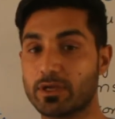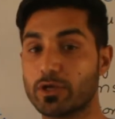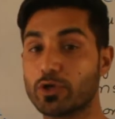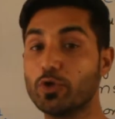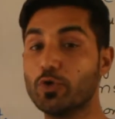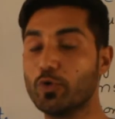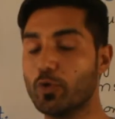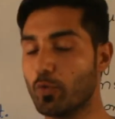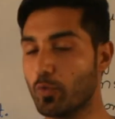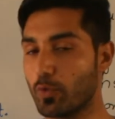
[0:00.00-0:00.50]

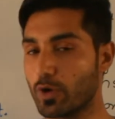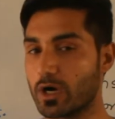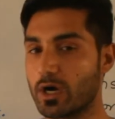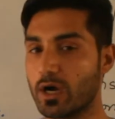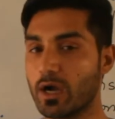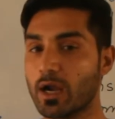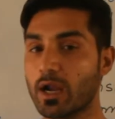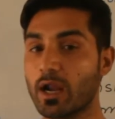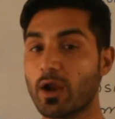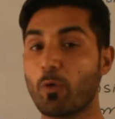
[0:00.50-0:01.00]
you
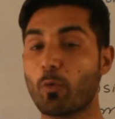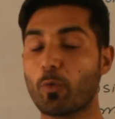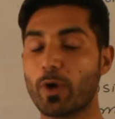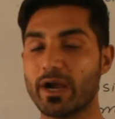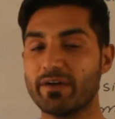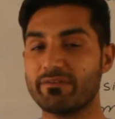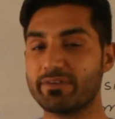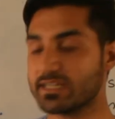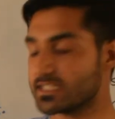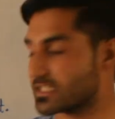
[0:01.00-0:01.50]
were
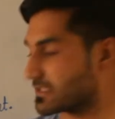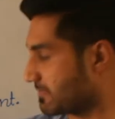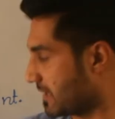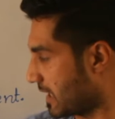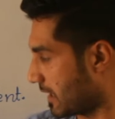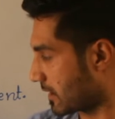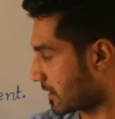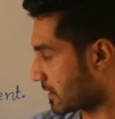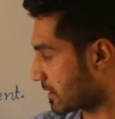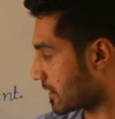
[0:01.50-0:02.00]
very
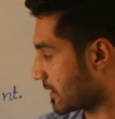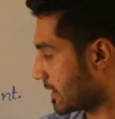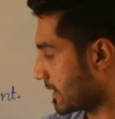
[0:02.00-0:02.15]
smart.